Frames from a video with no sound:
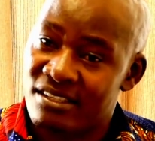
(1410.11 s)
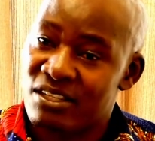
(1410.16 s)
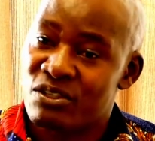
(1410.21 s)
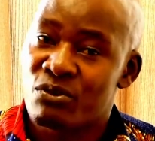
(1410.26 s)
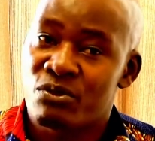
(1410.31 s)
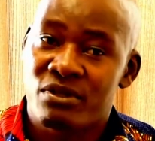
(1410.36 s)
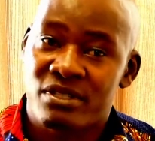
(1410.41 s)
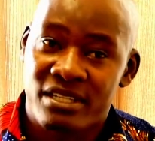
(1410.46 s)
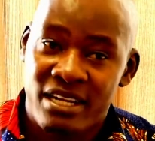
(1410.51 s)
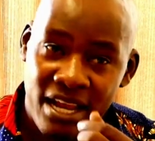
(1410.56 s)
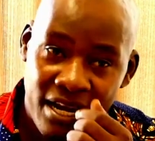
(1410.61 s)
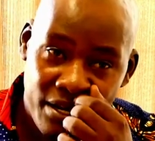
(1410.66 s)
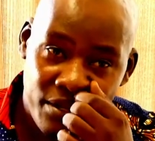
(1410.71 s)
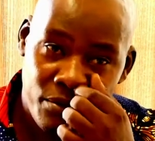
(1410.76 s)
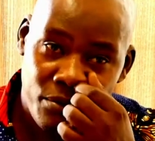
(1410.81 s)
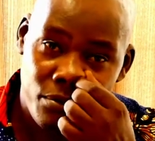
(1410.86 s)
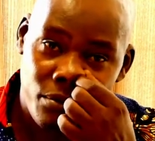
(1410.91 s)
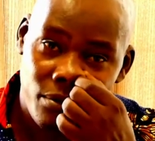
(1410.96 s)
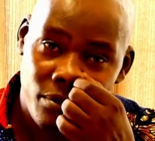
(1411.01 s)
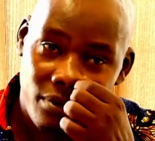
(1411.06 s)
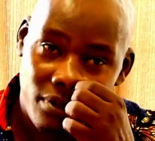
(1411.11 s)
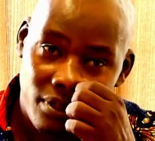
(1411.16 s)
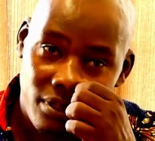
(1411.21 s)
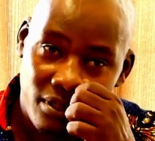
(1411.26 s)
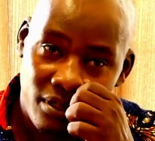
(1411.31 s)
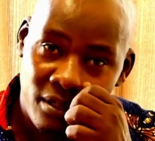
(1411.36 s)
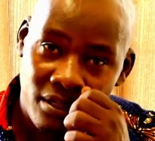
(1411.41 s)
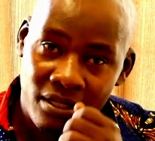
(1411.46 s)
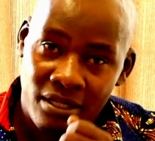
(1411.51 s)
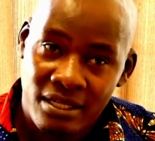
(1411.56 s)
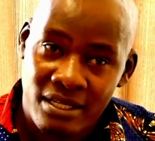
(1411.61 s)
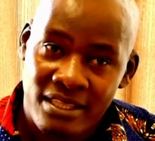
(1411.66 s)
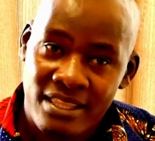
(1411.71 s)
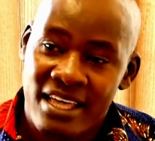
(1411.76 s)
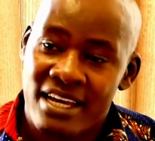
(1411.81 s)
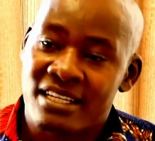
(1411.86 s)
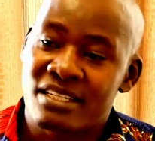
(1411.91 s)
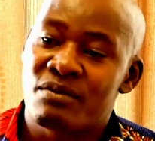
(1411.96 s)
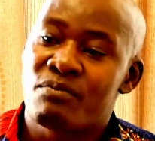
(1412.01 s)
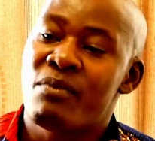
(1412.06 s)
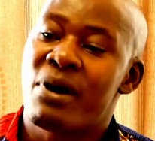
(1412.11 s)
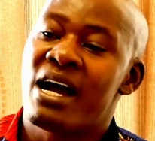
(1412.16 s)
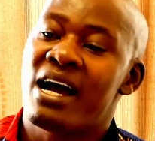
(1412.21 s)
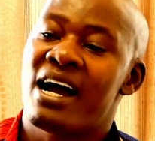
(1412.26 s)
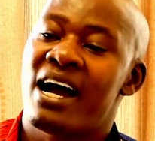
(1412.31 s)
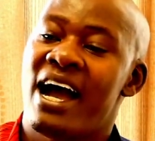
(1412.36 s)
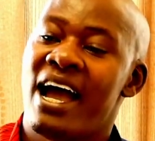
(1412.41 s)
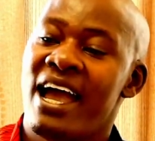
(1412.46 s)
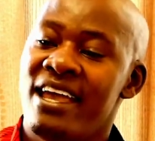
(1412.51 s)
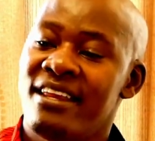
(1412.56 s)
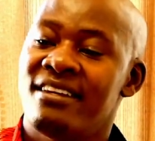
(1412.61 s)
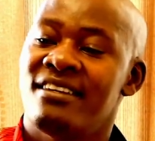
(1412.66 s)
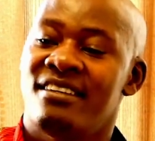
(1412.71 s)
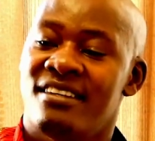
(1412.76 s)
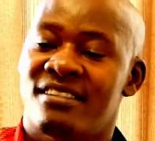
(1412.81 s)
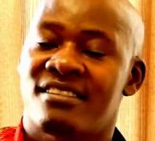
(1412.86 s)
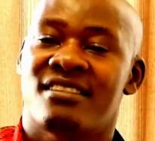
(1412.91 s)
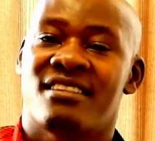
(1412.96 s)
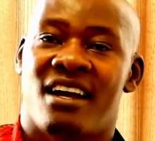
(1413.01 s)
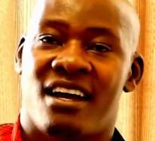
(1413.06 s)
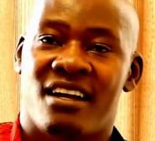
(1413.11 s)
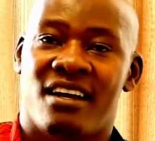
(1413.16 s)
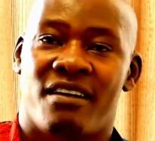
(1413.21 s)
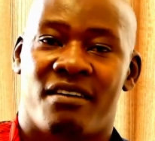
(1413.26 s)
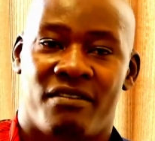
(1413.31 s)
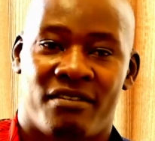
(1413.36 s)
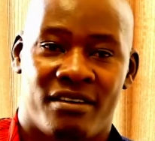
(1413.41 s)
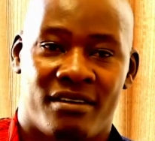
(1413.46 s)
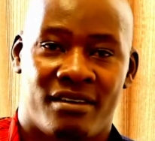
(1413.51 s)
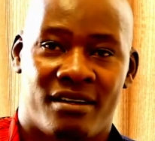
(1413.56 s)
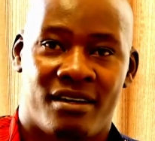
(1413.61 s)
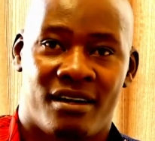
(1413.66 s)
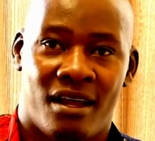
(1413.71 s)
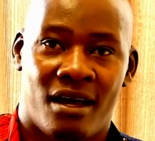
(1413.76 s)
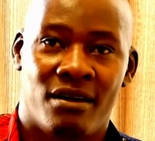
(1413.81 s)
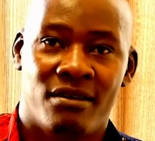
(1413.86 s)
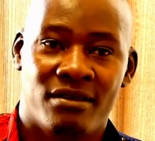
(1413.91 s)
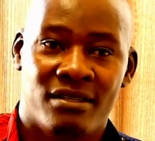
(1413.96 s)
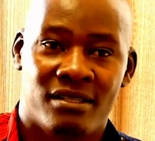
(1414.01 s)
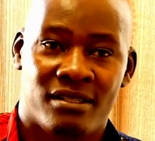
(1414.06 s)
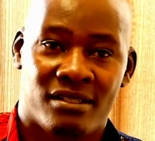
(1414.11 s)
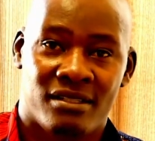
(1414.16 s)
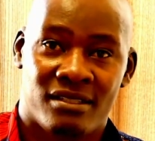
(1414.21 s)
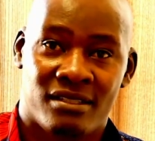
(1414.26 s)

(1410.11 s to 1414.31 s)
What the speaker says: It will tell you that behind this dark cloud,